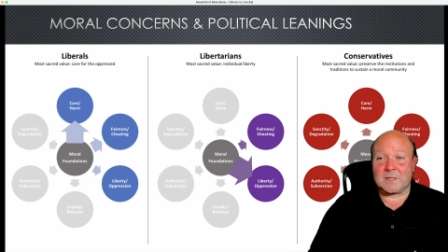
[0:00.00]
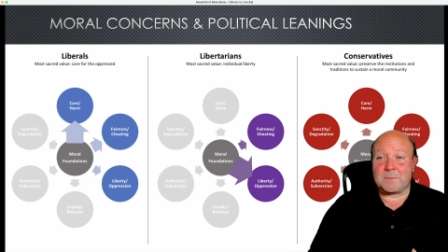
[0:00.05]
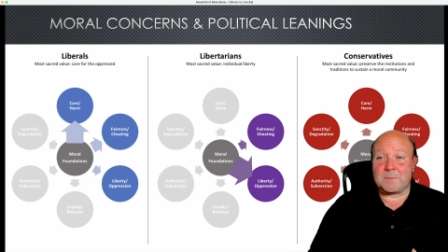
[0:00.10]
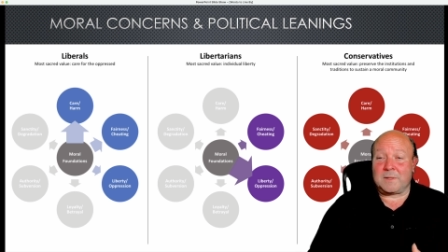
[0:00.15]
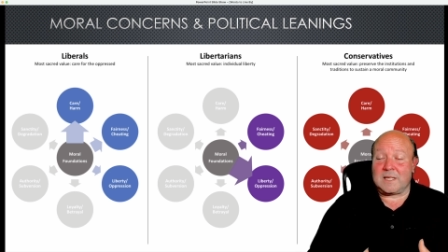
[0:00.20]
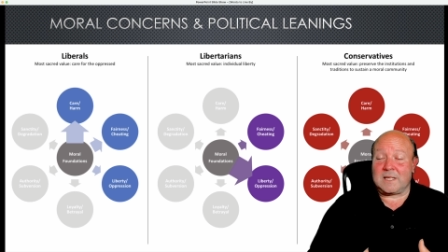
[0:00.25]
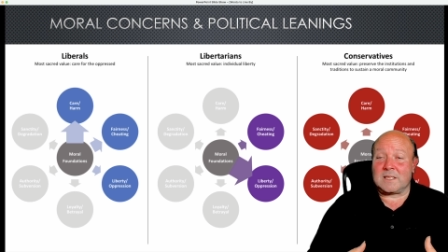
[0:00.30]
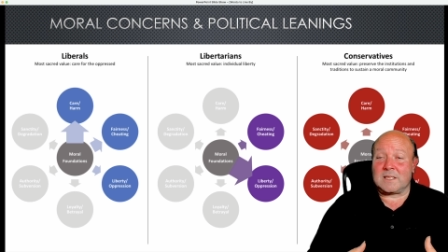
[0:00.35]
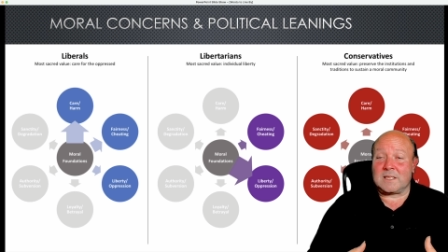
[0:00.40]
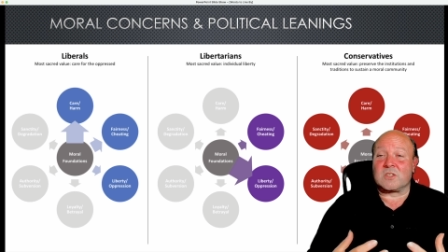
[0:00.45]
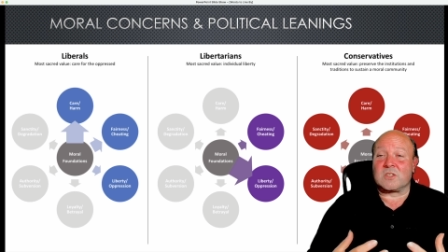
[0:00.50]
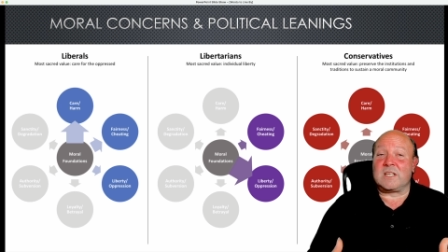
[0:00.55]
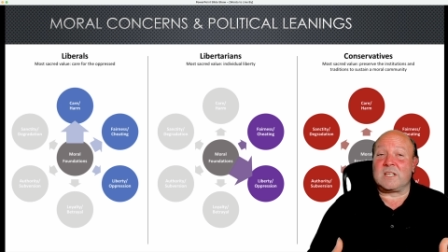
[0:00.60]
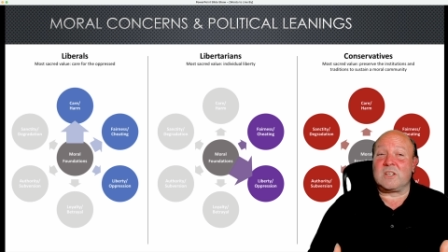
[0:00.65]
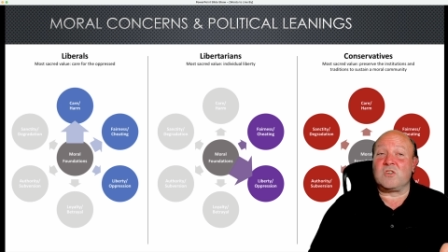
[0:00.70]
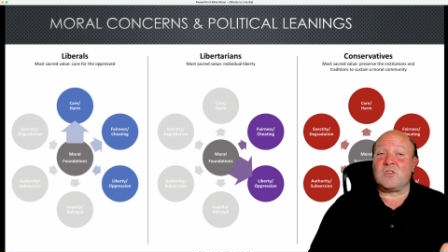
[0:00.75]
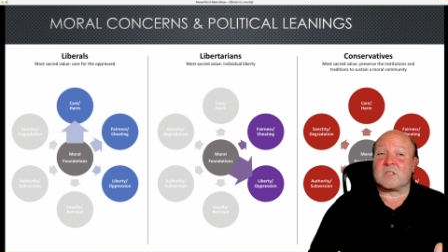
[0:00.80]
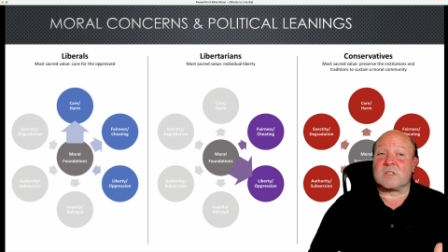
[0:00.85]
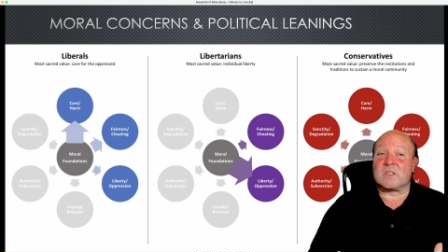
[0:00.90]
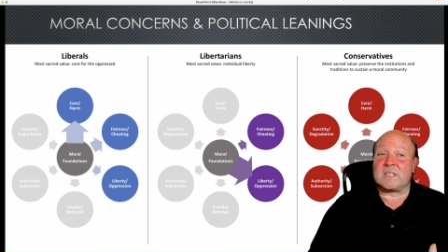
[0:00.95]
but it's just
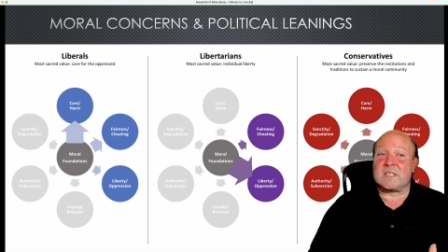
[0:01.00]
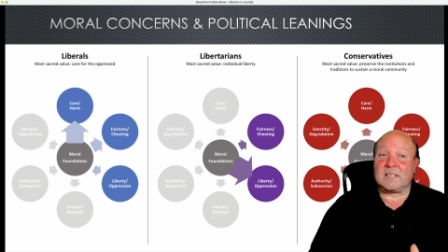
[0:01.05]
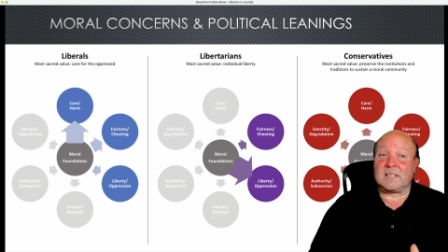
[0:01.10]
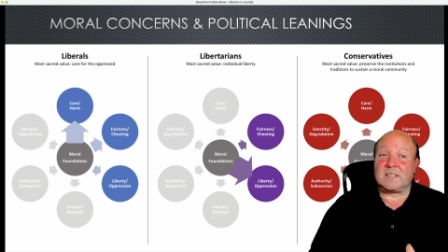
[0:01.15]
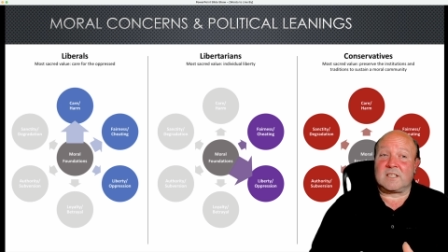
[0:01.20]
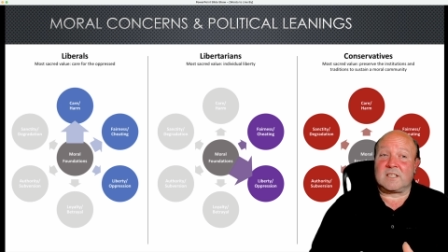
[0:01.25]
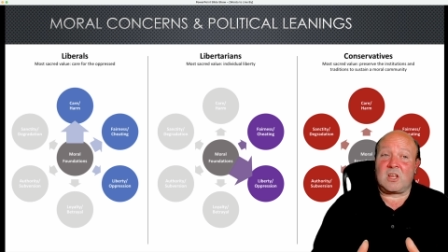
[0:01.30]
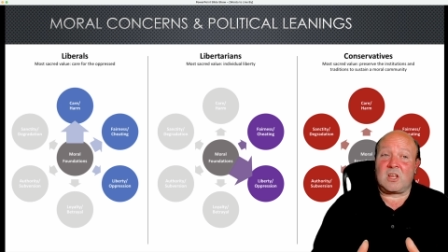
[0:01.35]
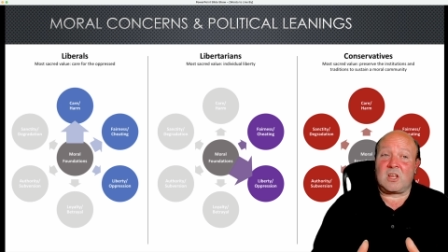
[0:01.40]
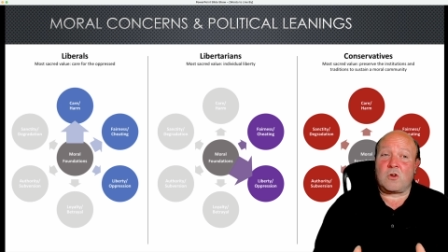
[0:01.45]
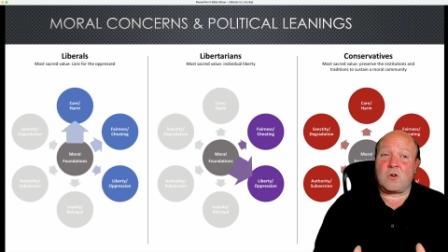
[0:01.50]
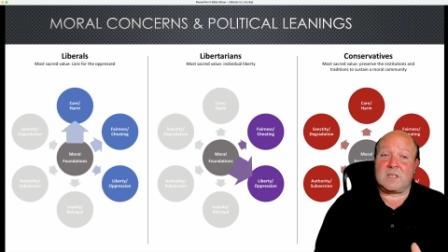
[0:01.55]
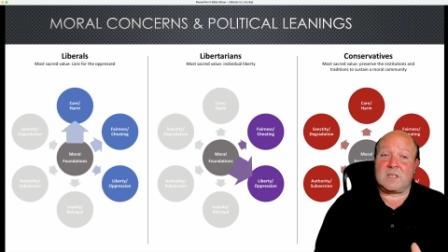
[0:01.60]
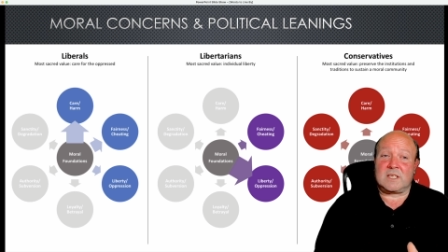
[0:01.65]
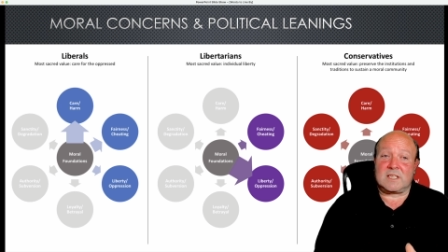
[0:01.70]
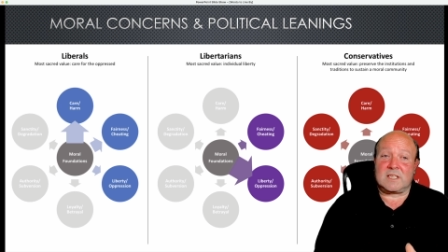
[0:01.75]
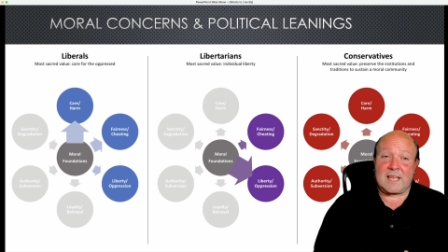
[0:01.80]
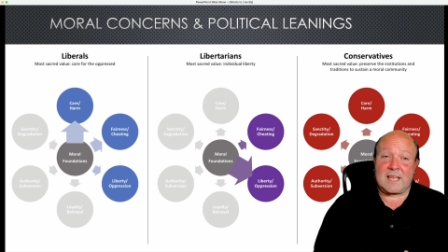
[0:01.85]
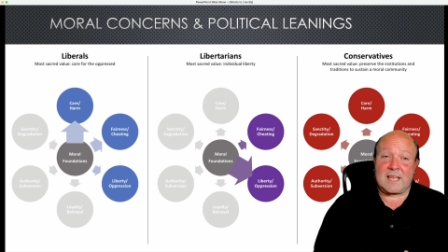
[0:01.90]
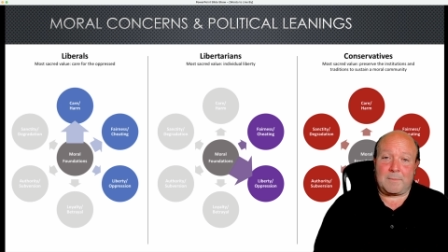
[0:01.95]
interesting to
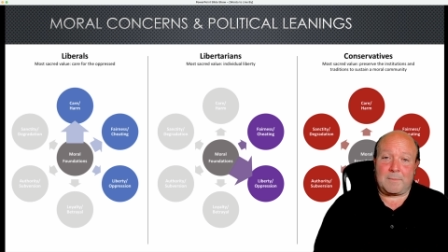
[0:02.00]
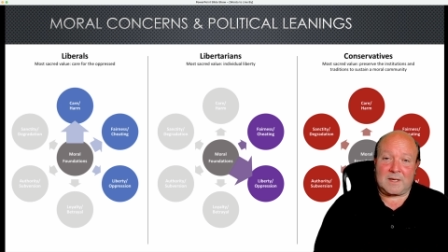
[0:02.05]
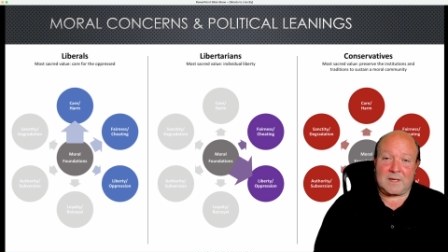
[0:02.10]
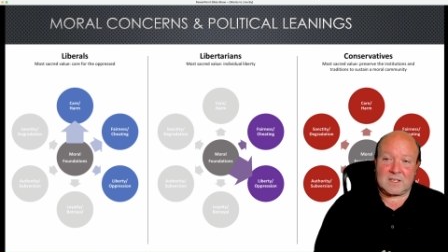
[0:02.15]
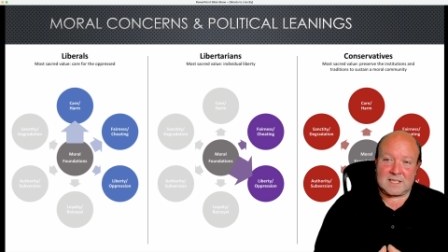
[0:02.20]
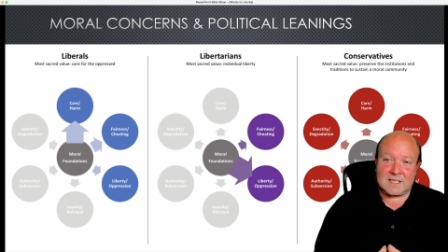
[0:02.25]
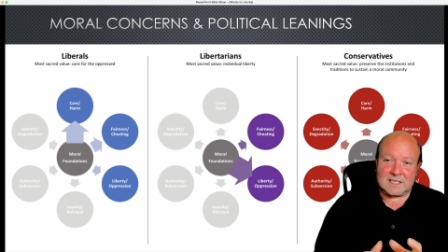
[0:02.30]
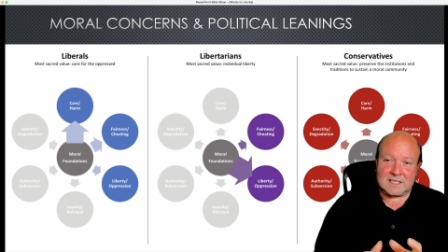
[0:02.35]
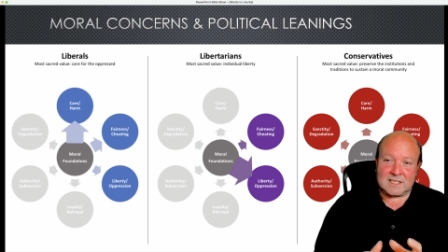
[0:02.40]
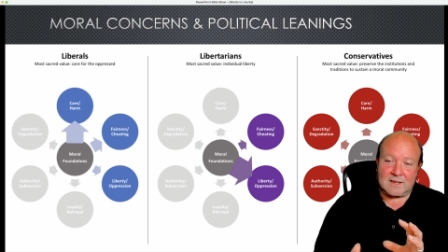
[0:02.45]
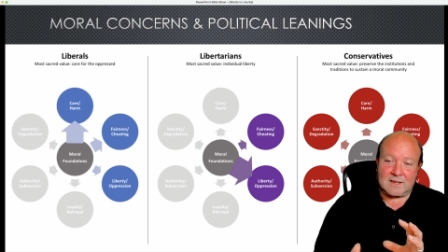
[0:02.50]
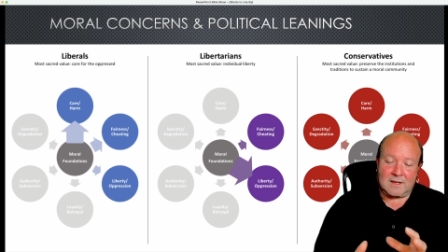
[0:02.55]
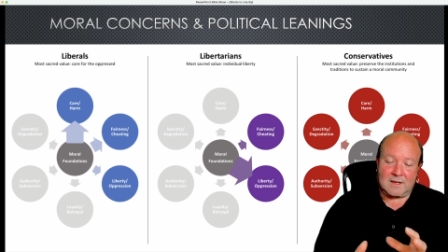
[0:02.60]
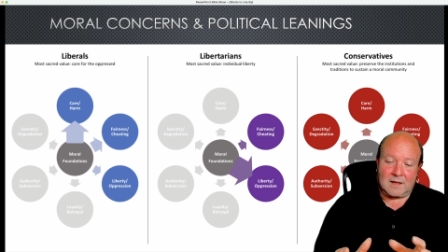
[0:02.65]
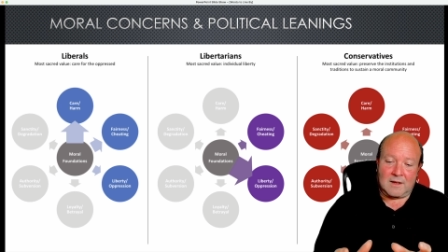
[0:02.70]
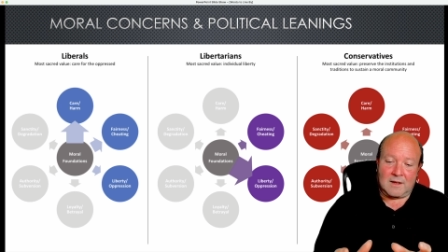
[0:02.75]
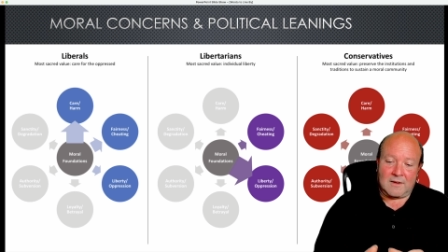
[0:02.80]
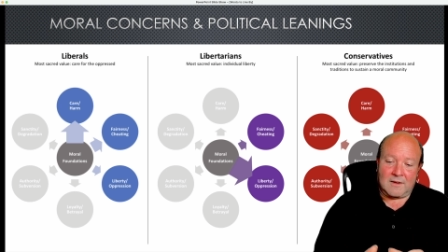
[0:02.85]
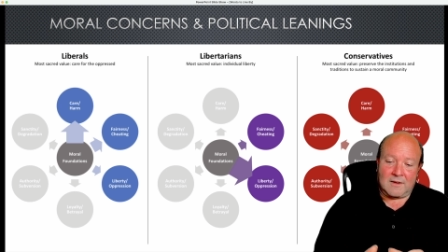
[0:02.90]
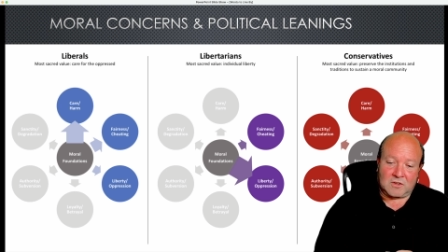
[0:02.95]
notice that, because
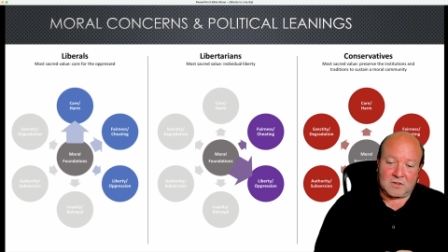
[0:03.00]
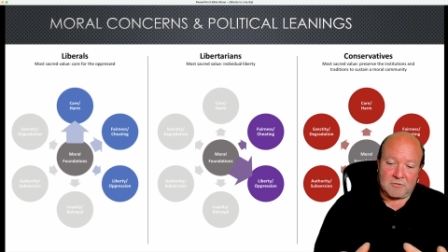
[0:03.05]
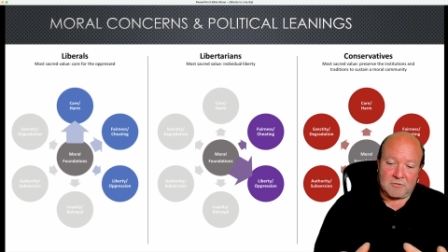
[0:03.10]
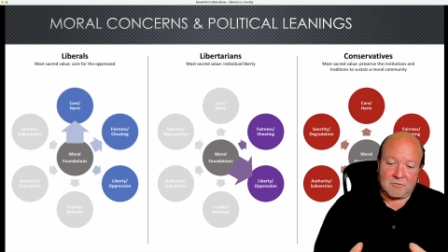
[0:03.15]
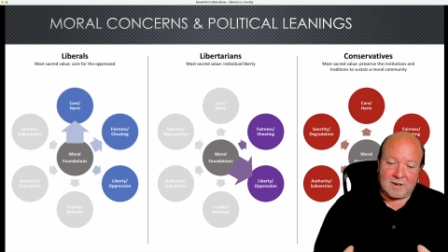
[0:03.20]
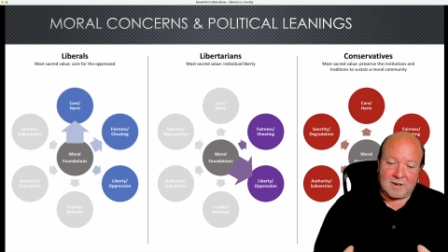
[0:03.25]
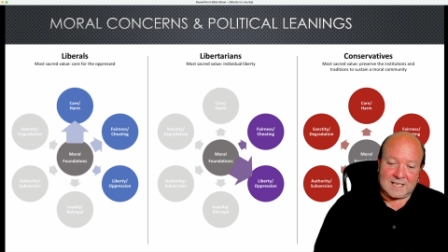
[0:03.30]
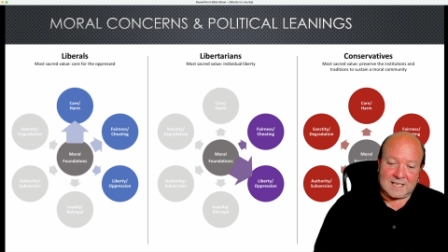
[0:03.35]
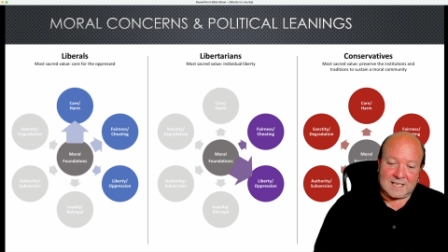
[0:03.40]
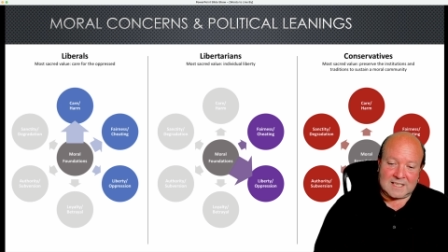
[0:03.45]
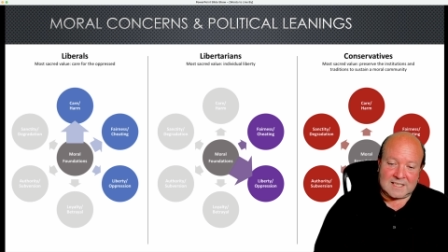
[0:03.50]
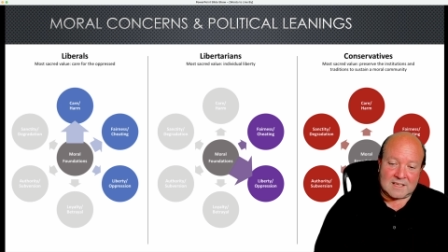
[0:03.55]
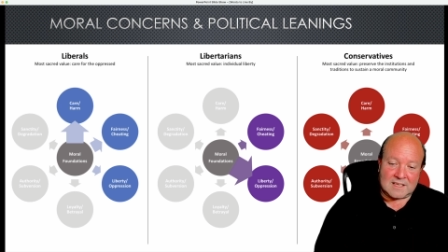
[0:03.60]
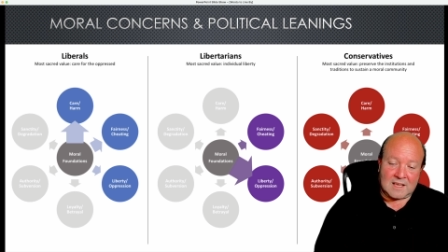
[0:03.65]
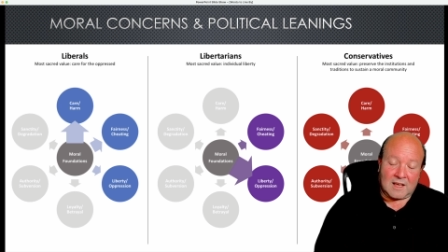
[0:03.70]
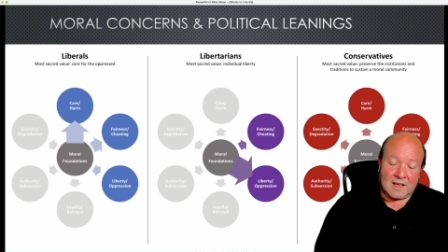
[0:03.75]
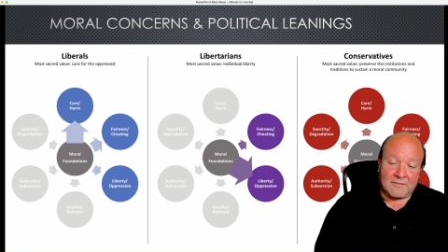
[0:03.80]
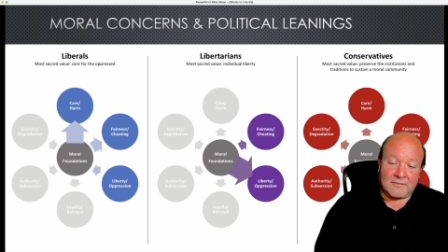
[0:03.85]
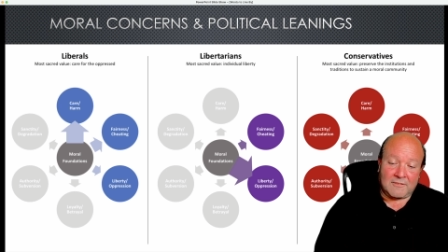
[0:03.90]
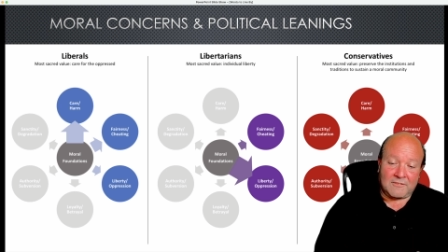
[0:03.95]
after I read his
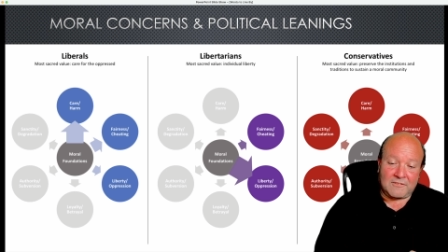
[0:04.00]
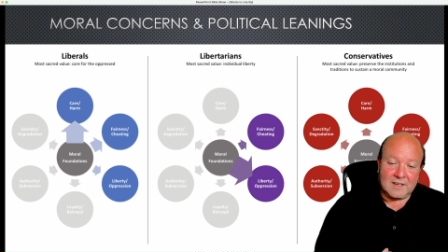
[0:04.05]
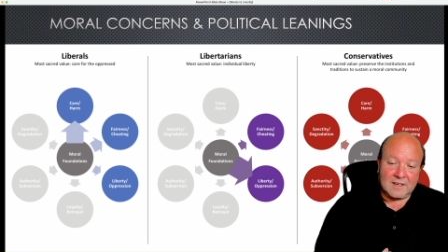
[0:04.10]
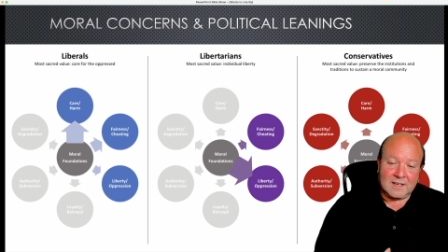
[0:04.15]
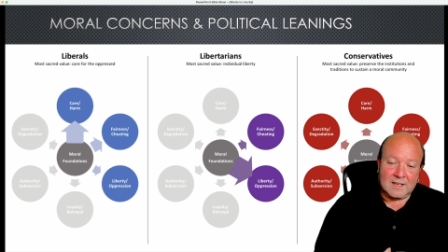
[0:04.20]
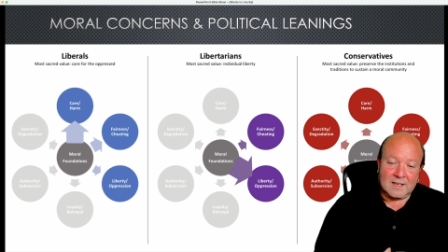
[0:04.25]
stuff,